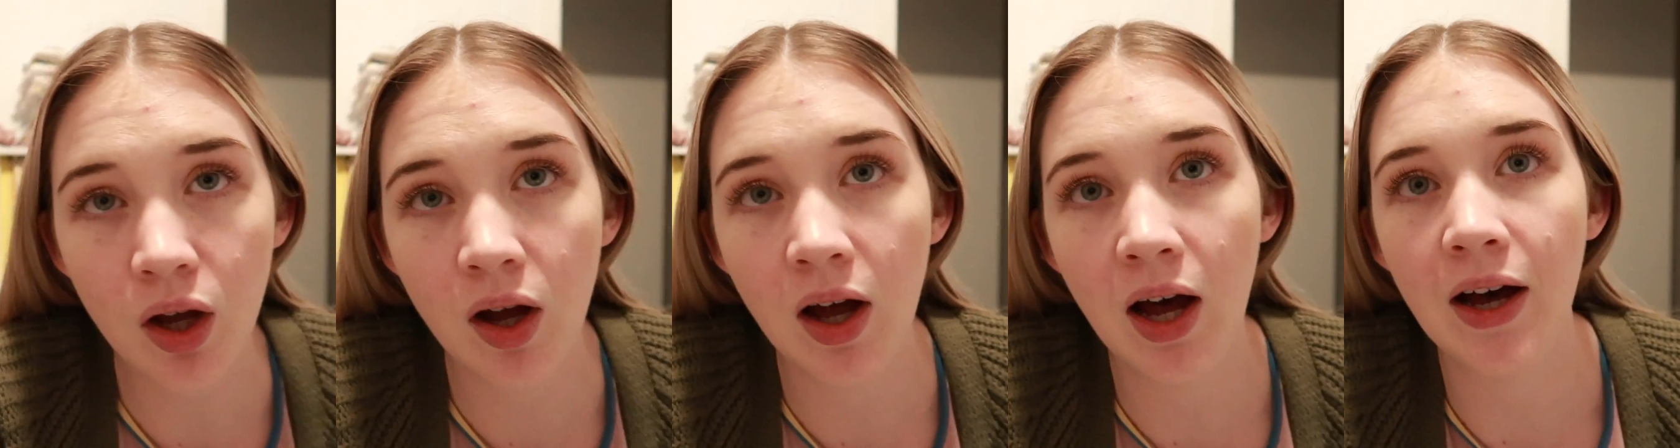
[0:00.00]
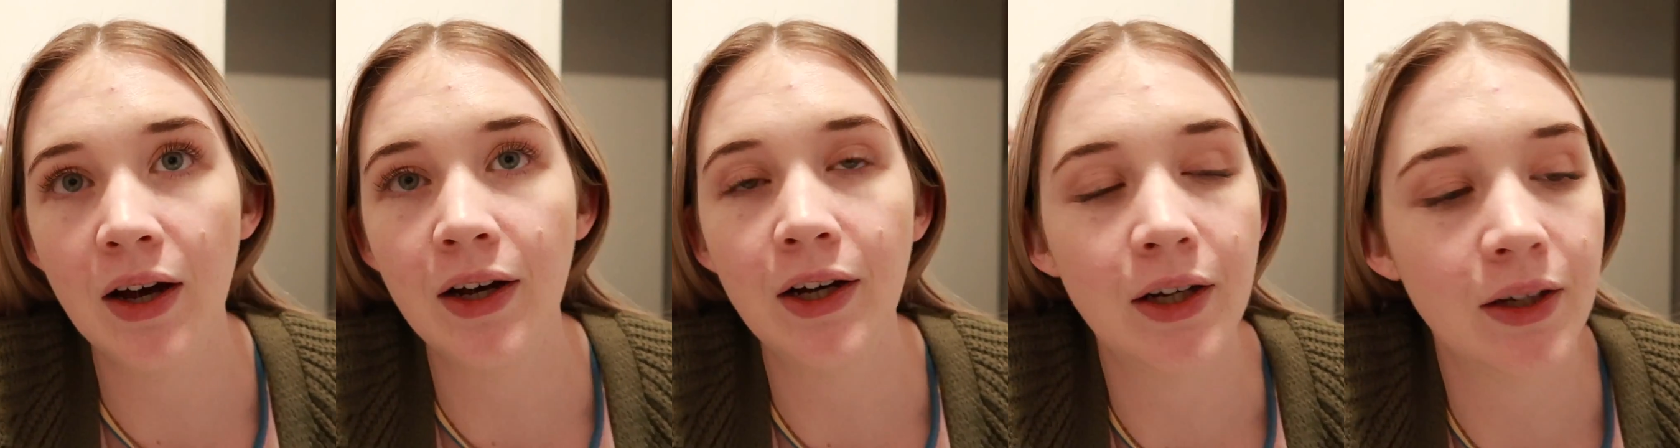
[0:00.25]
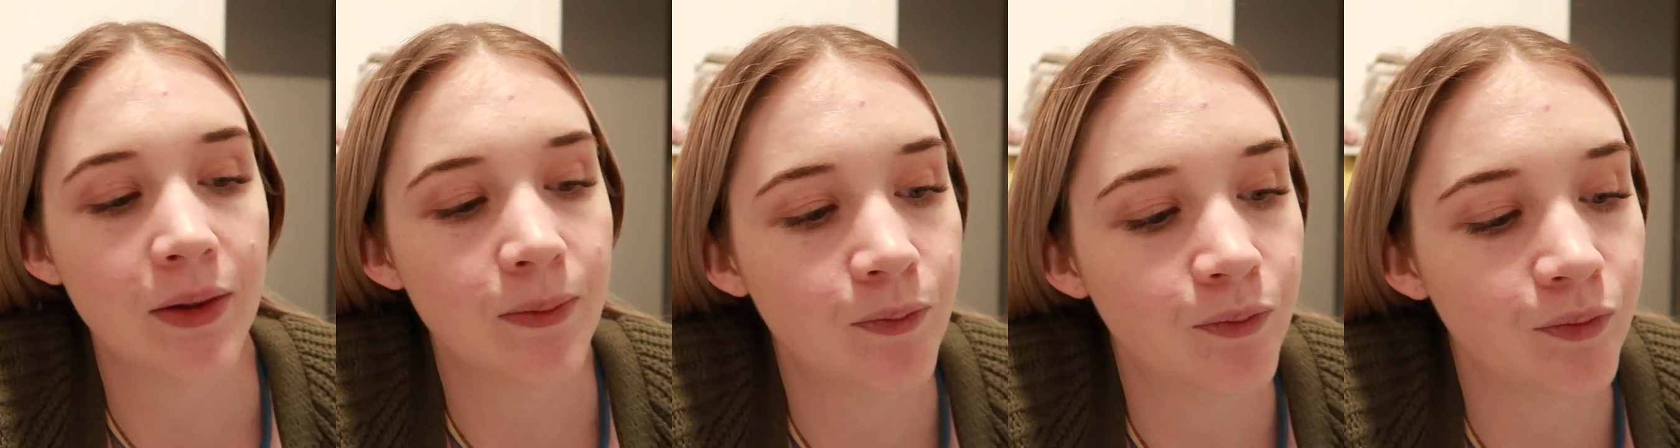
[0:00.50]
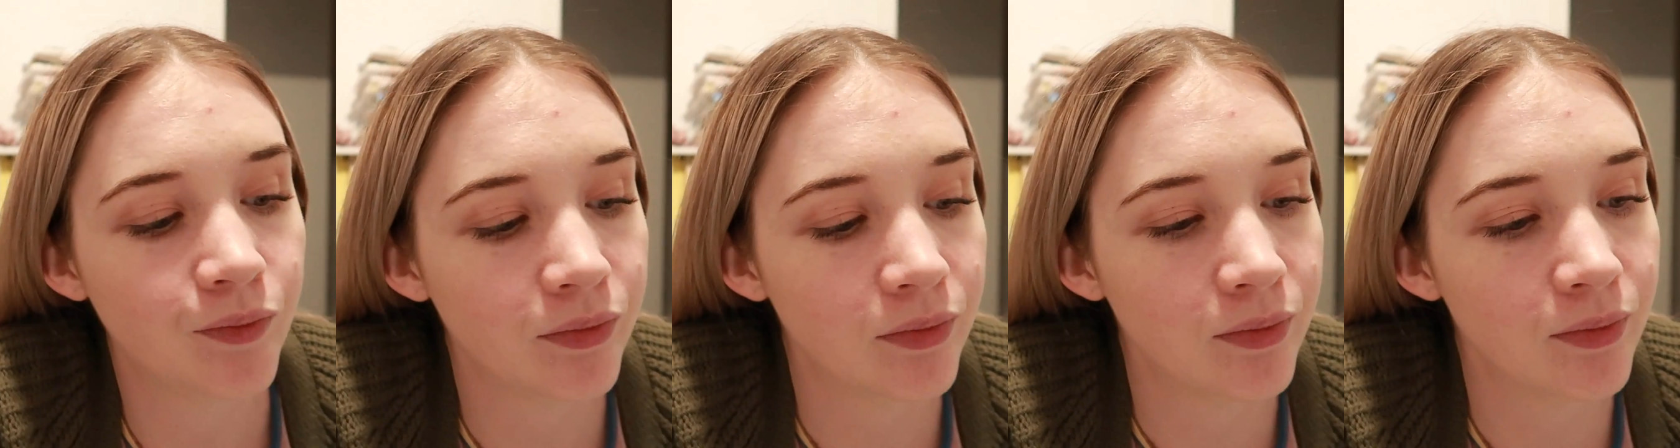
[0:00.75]

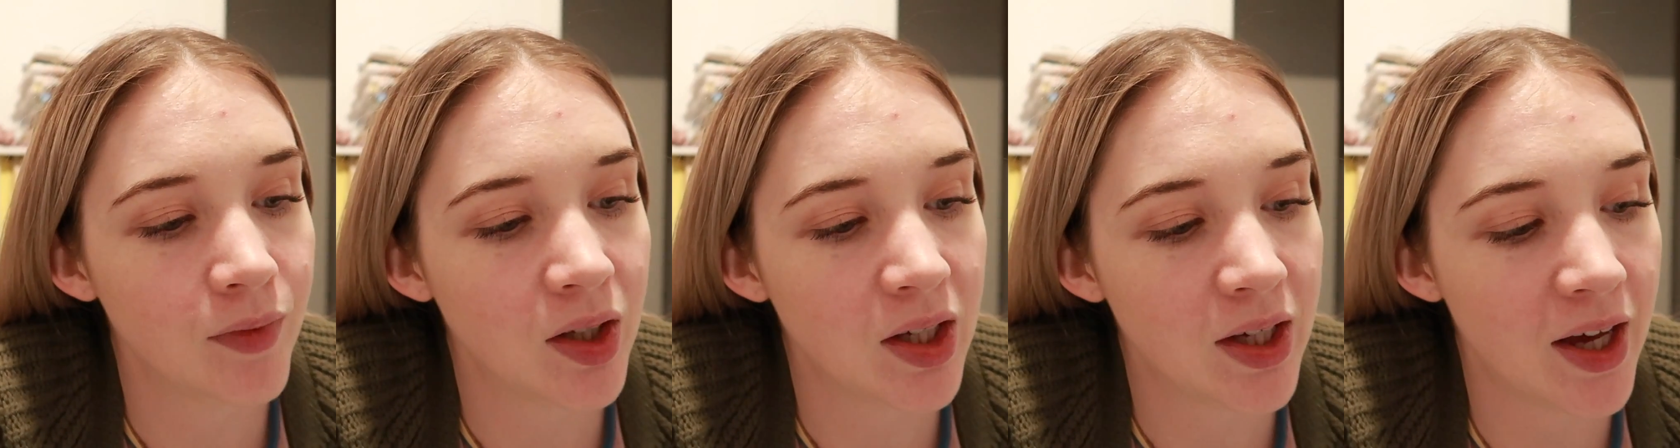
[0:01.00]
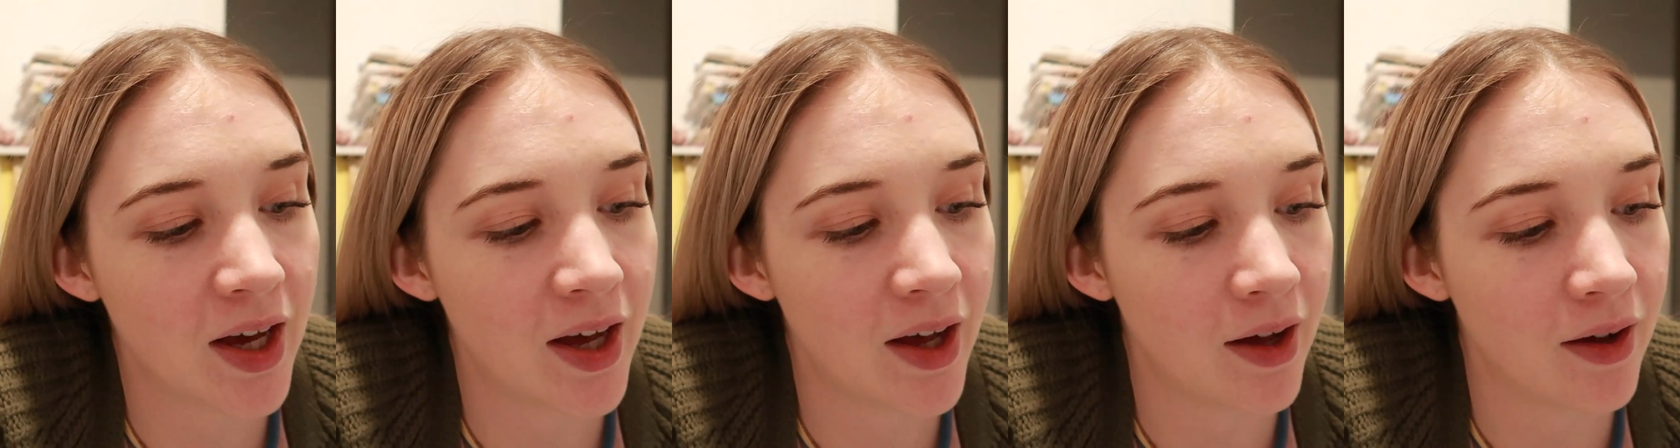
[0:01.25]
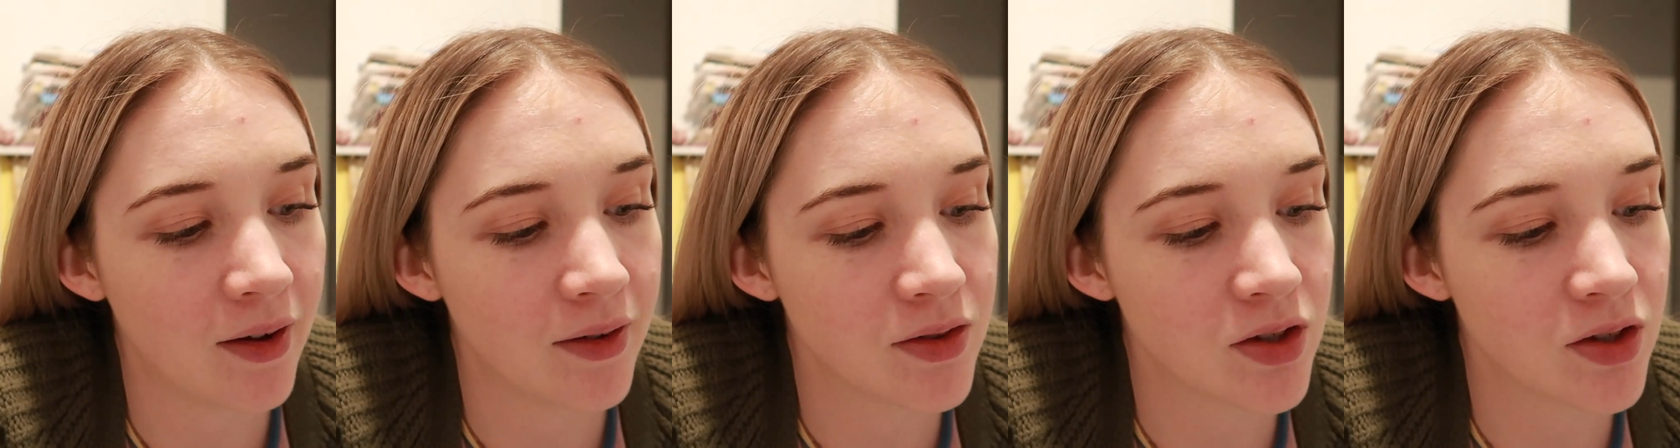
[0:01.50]
But yeah,